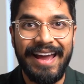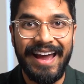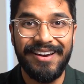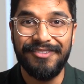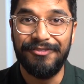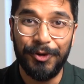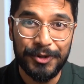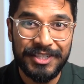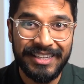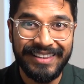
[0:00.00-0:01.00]
And
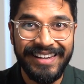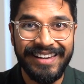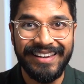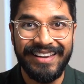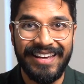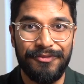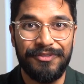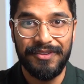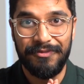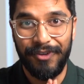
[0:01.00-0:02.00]
unfortunately,
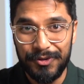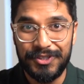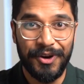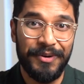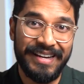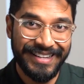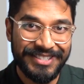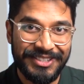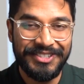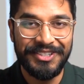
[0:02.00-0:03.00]
if the votes go
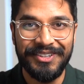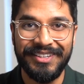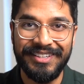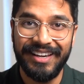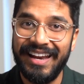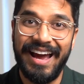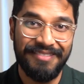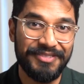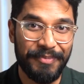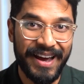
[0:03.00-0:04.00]
against you, you're going to
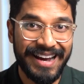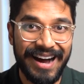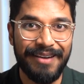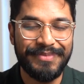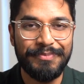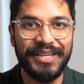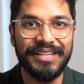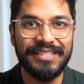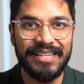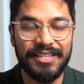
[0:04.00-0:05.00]
have to pay up
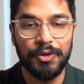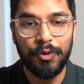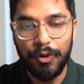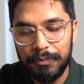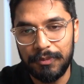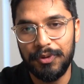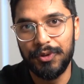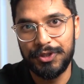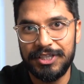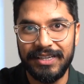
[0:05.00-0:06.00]
because it's all
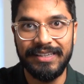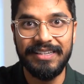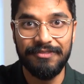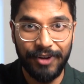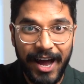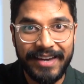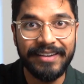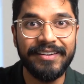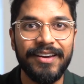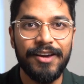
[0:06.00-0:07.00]
proportionally
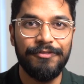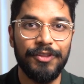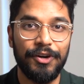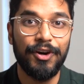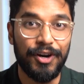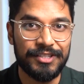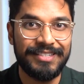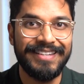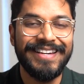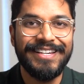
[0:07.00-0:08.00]
divided for the cost.